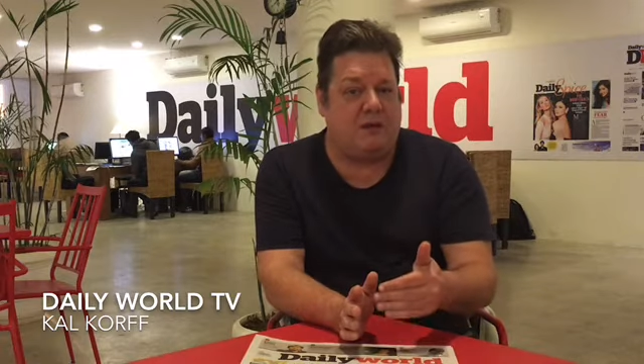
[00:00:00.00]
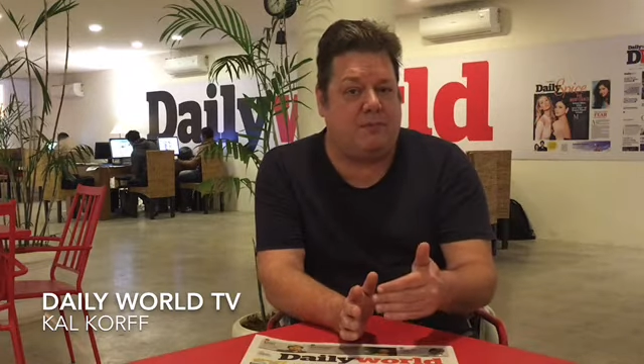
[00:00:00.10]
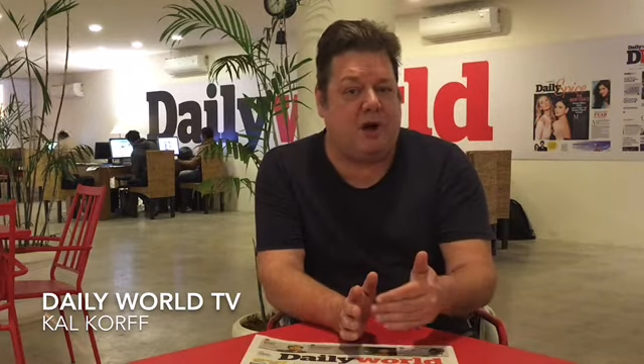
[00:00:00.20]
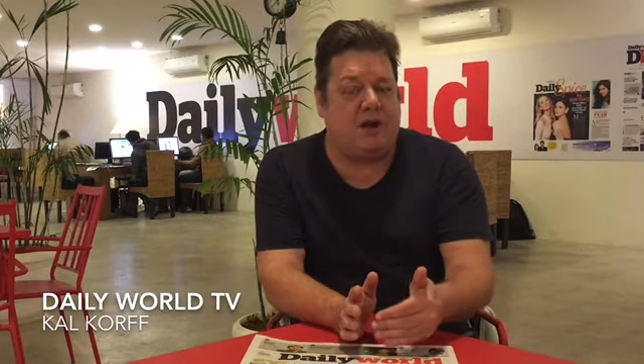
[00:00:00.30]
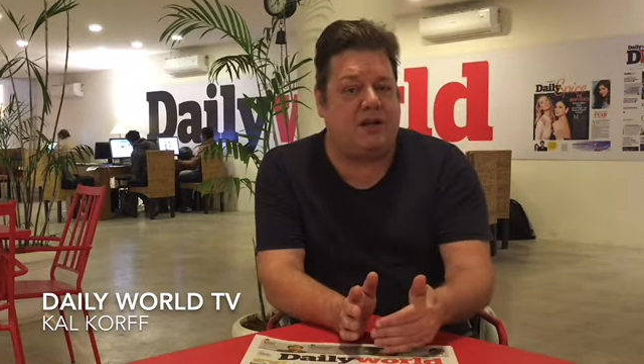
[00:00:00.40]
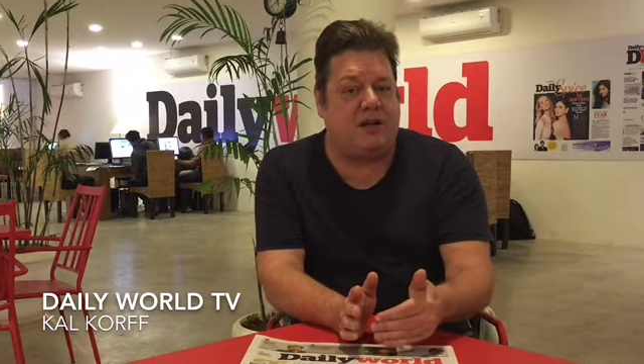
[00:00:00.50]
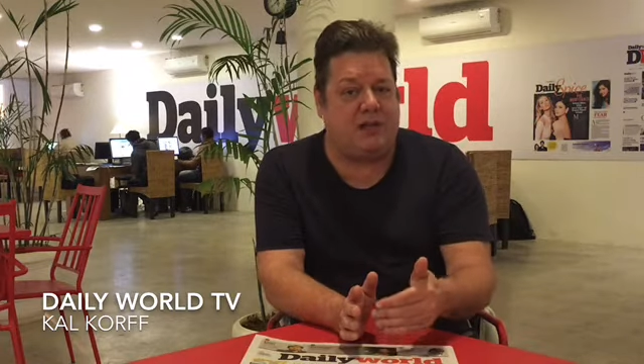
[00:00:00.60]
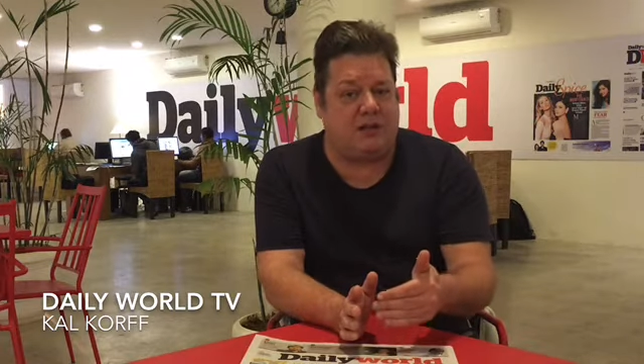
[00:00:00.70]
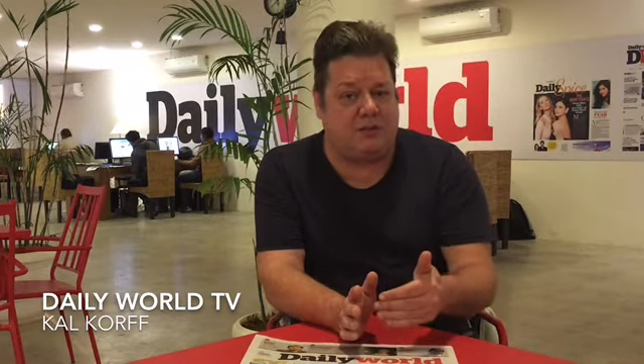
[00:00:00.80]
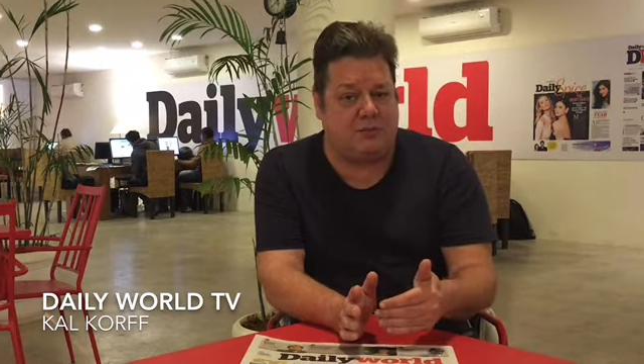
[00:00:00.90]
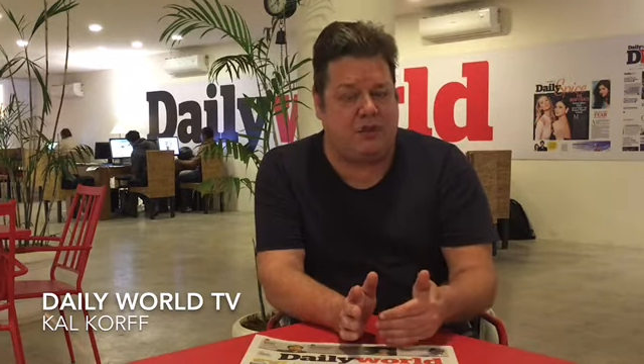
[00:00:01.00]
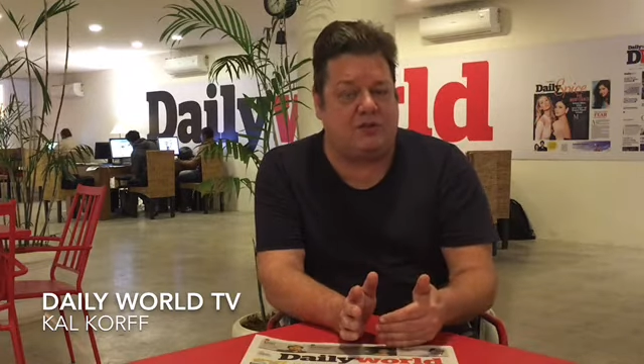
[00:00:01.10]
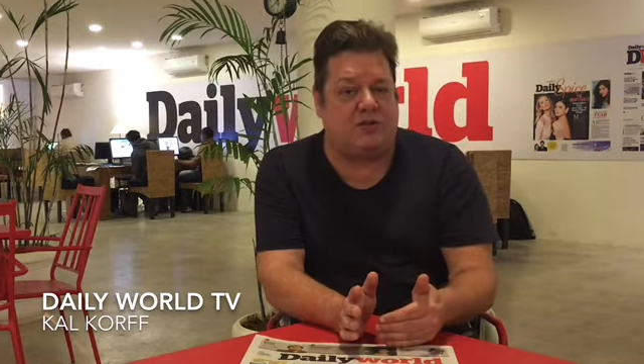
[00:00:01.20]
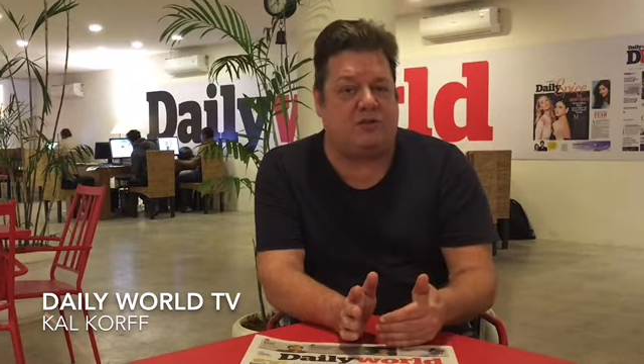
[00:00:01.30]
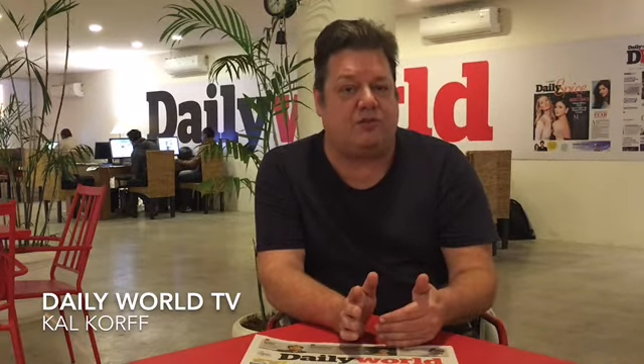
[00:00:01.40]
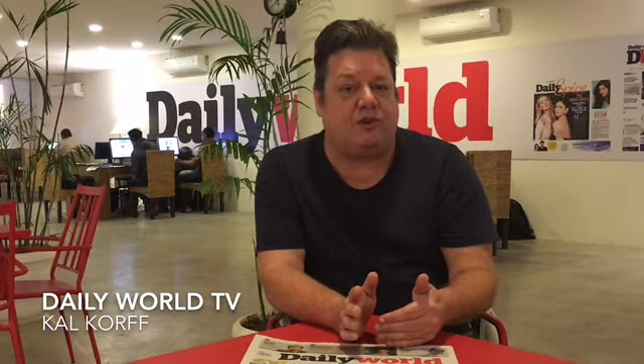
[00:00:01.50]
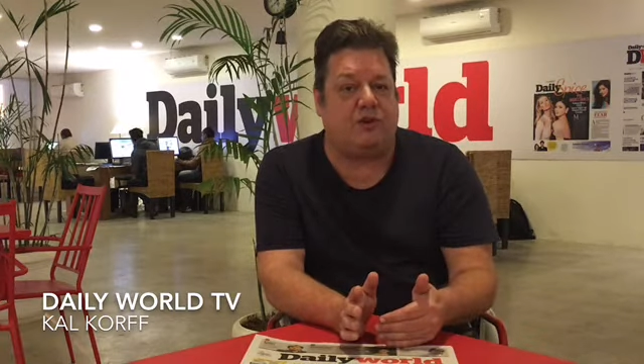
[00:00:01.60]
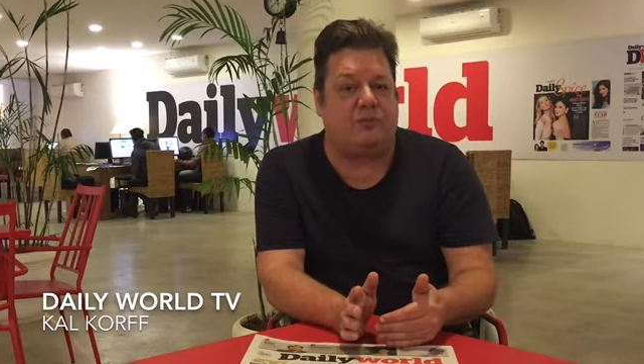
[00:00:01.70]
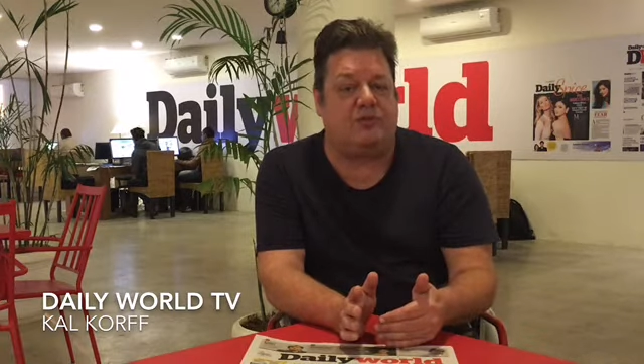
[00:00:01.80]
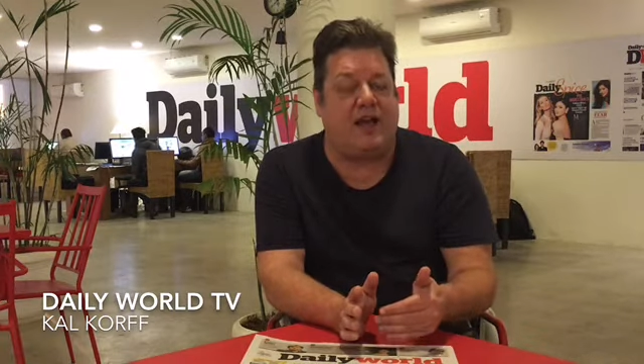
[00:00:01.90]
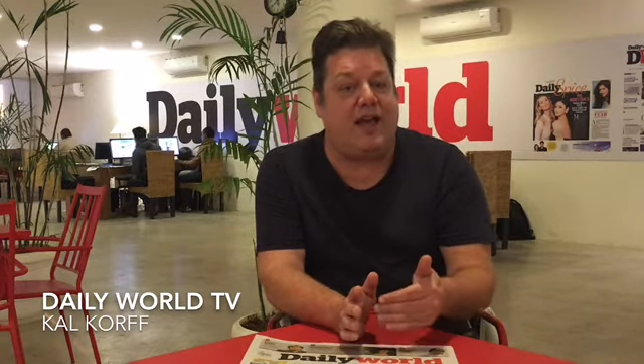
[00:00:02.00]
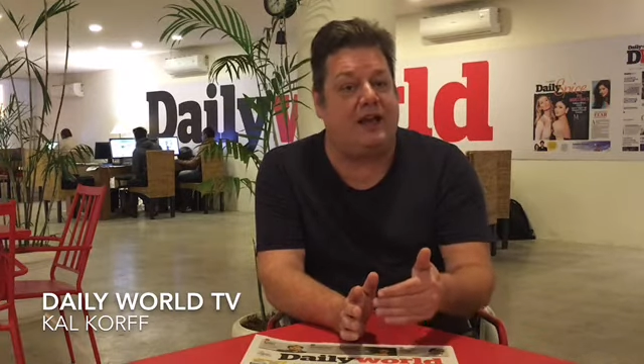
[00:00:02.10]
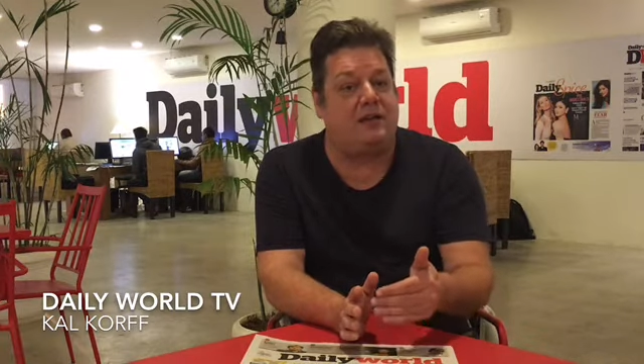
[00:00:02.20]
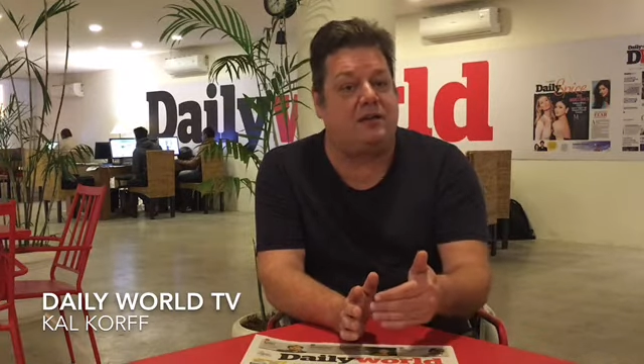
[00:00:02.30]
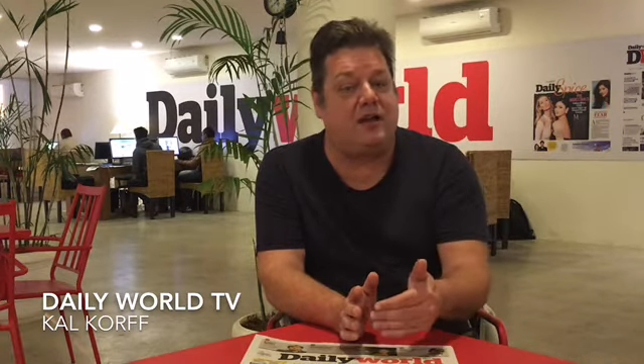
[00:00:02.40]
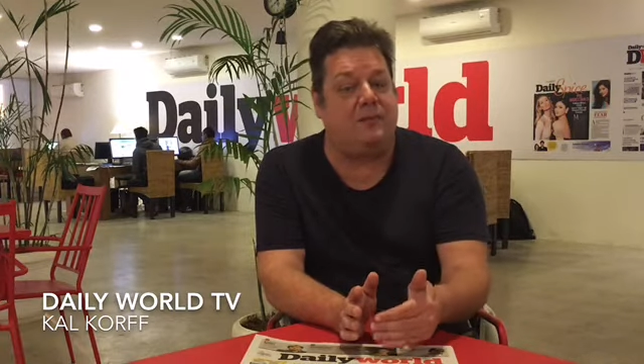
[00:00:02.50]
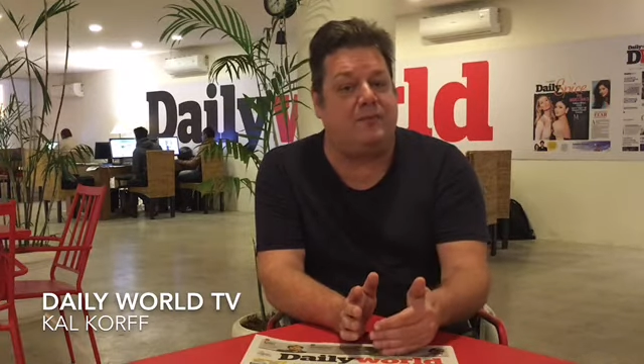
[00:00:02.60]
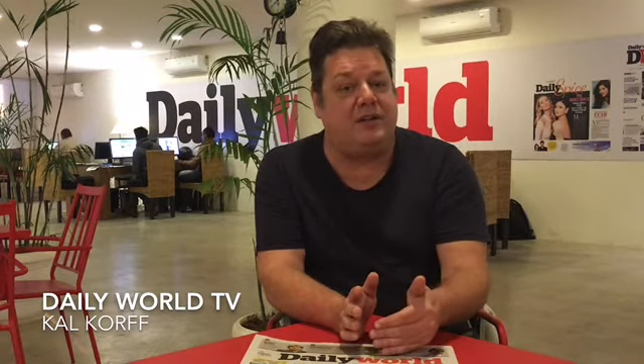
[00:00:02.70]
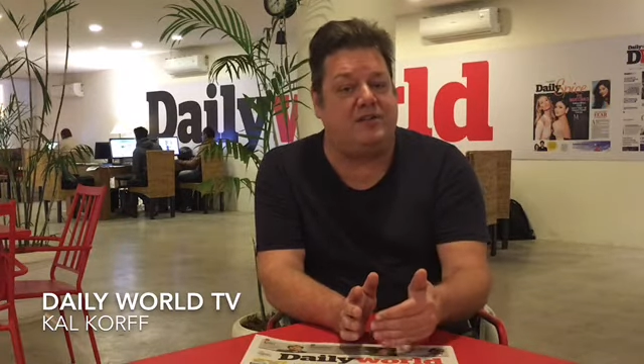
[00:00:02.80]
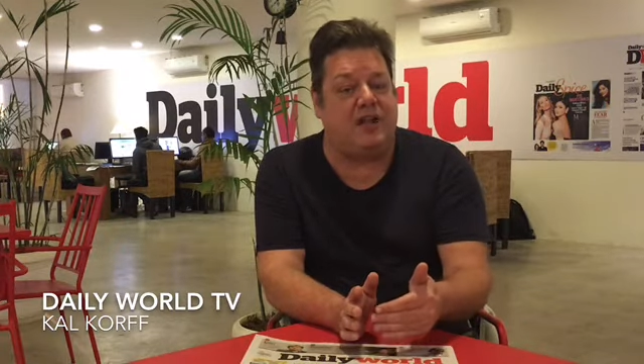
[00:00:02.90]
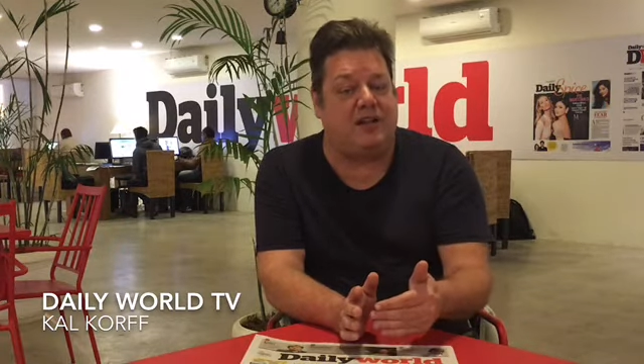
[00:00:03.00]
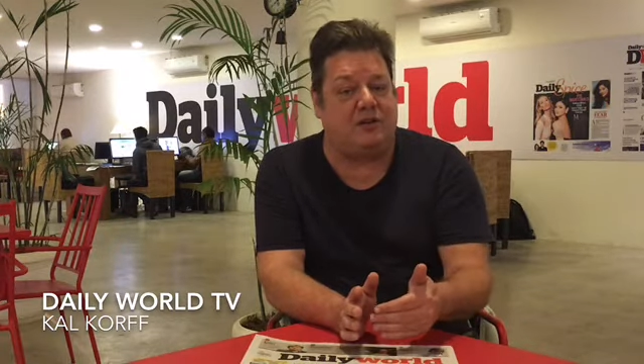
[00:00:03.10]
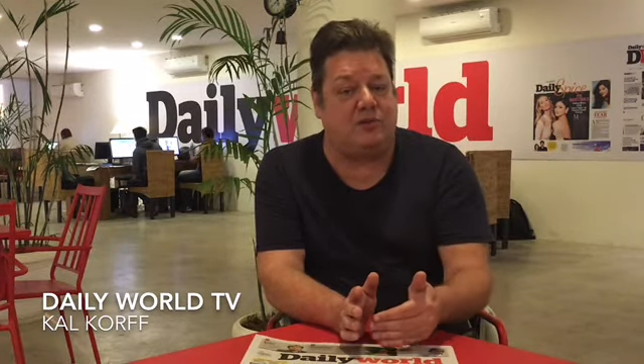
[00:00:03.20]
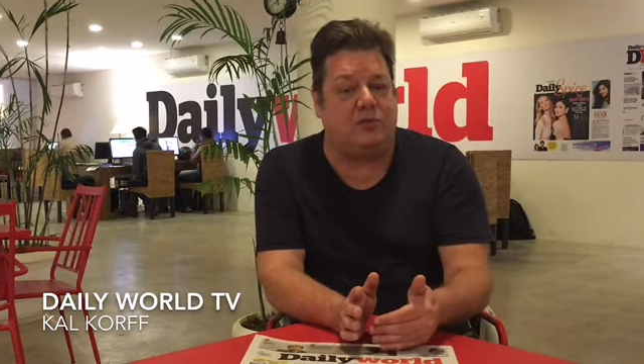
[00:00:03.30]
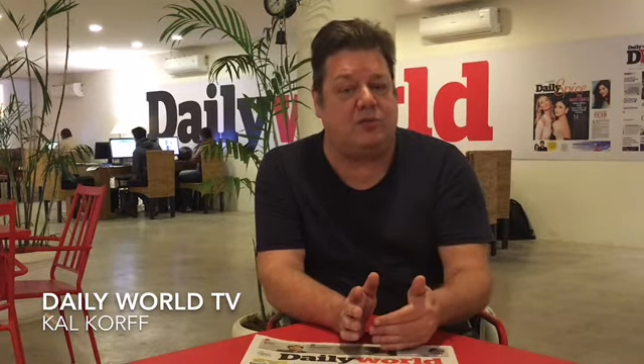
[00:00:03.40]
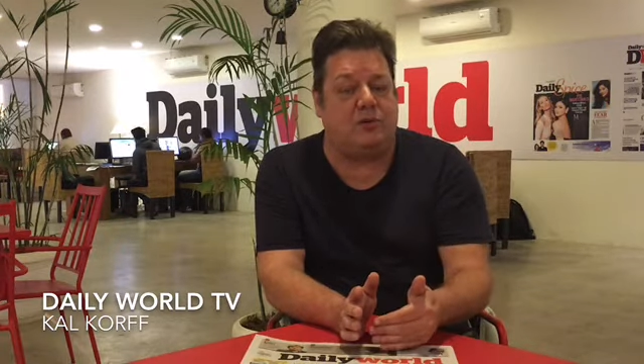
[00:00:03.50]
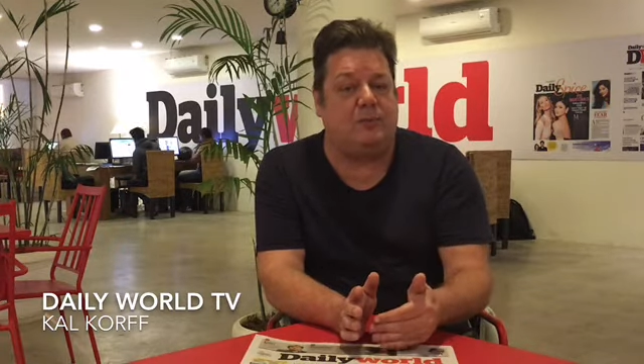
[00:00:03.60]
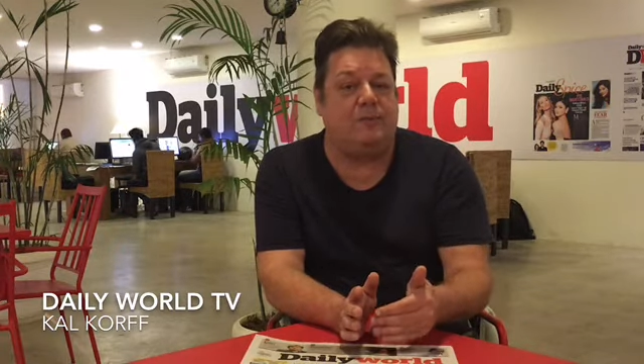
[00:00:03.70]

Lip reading: Marketing research firms and companies like Google,